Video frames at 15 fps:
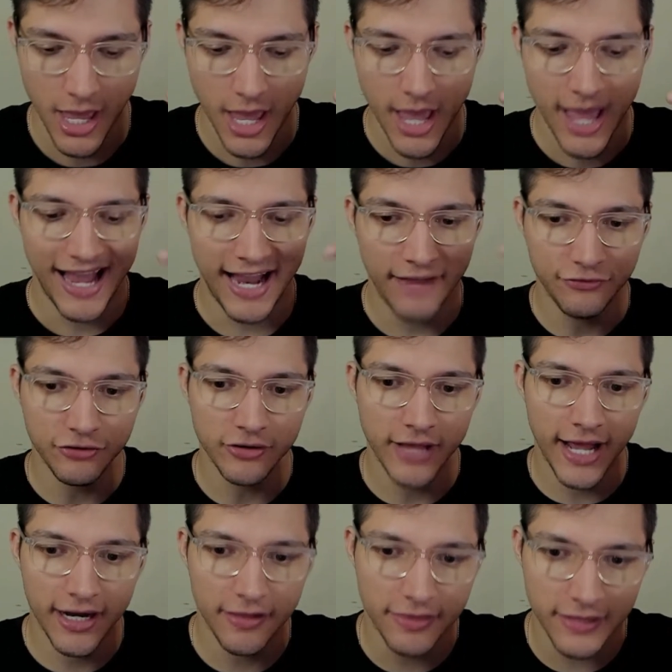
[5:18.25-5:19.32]
After that,
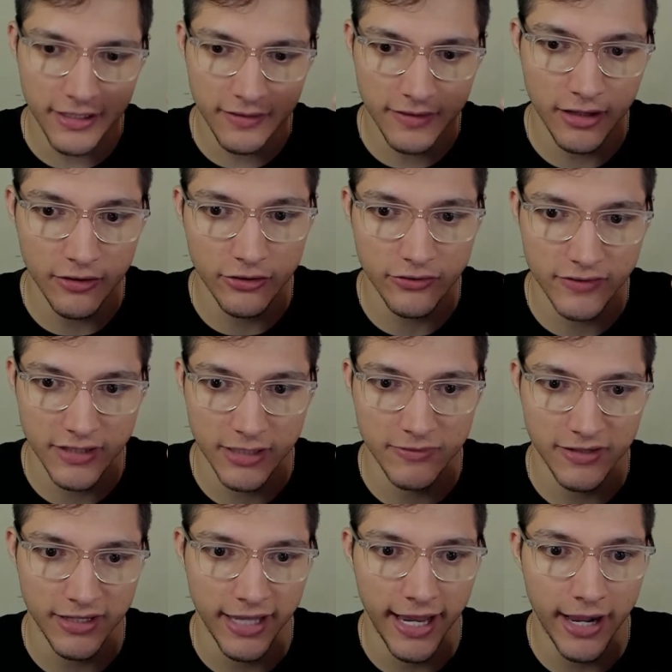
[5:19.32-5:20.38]
I think the other team, to
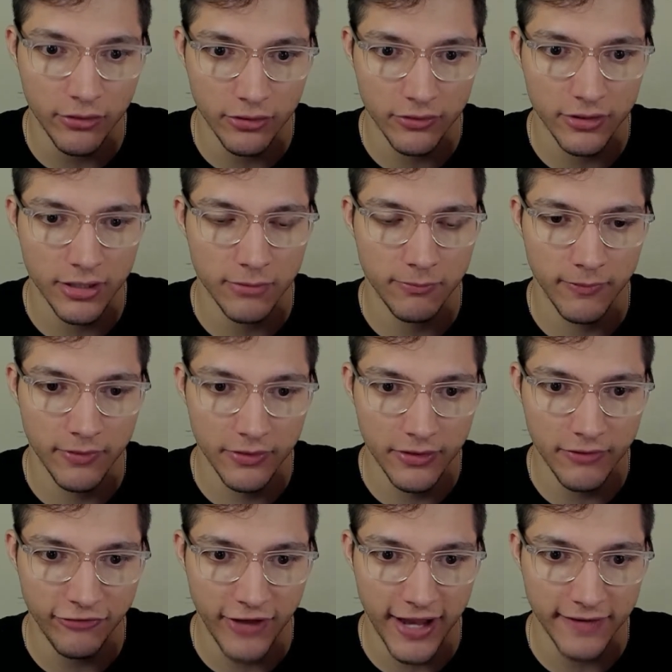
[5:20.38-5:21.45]
counter the
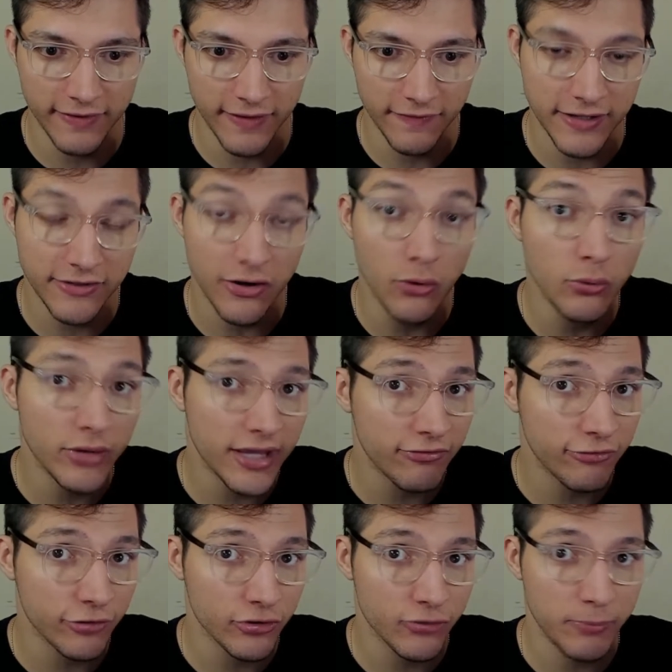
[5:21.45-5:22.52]
fact that they don't get
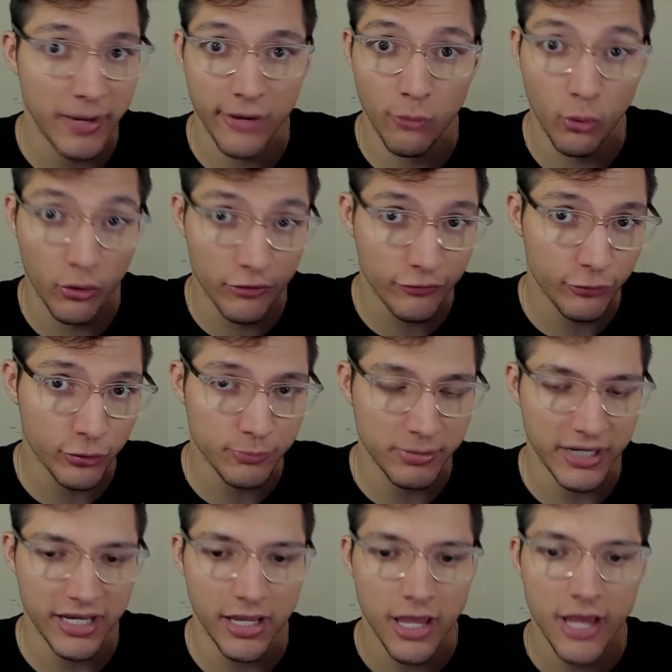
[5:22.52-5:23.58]
first ban or first
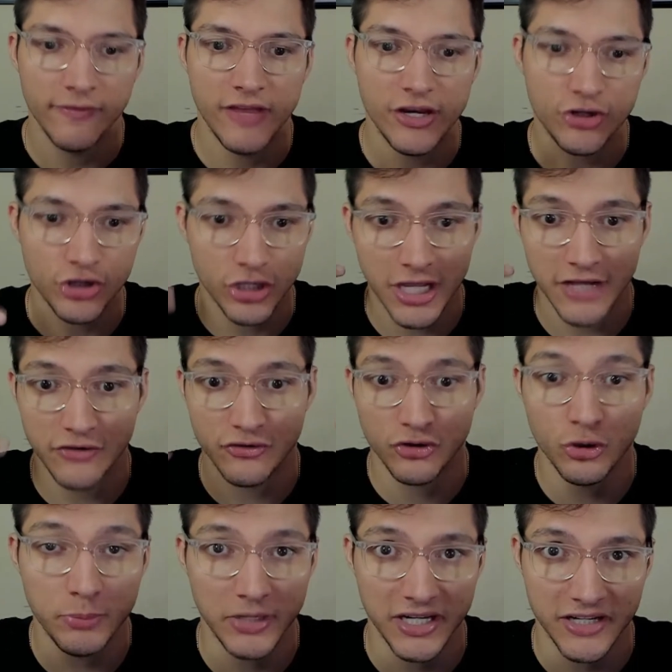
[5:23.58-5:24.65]
pick, they should get 2
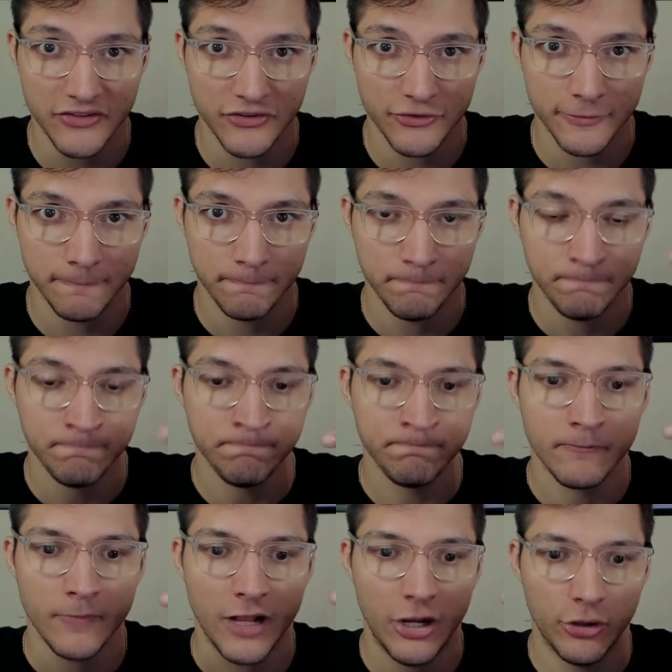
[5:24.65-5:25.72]
picks.
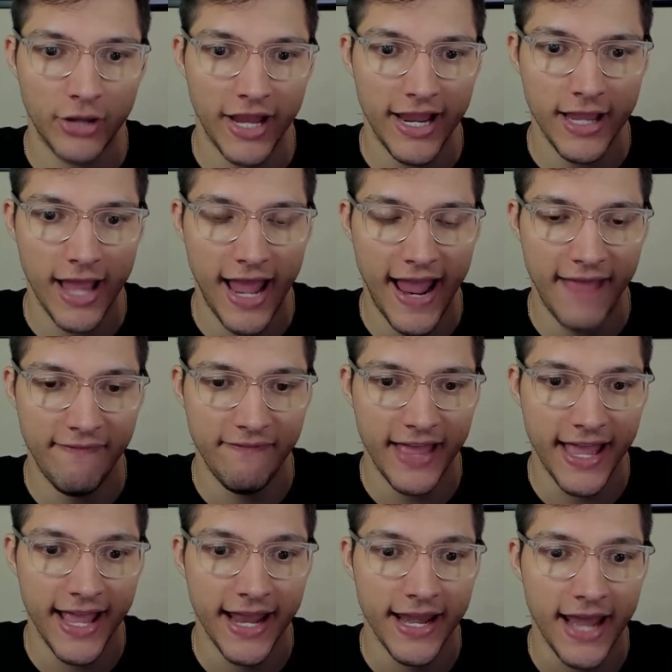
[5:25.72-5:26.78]
Okay? And
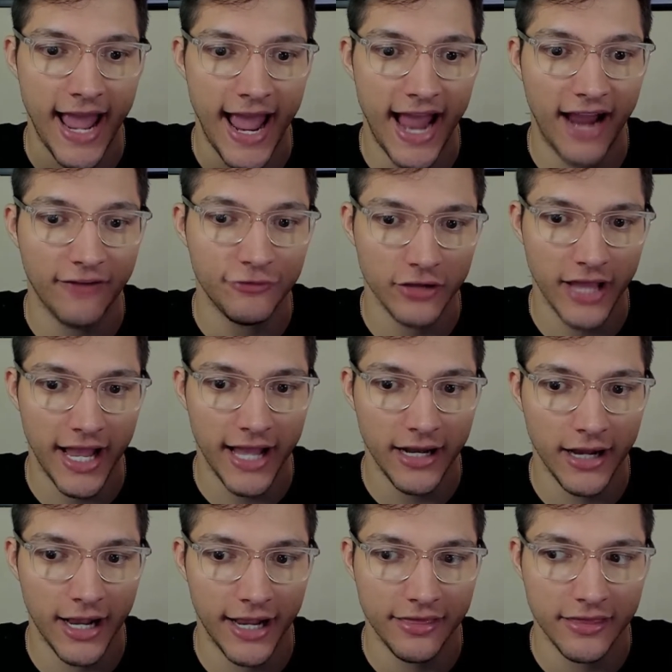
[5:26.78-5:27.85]
then after that,
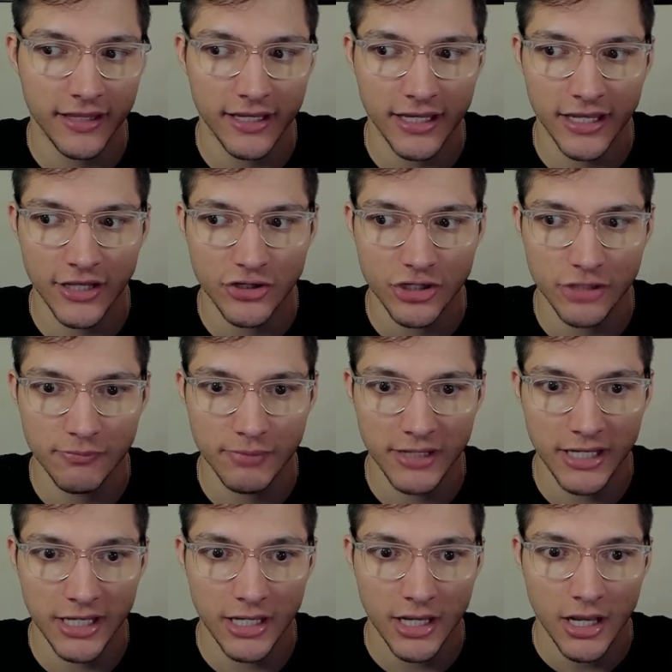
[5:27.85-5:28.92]
I think it should be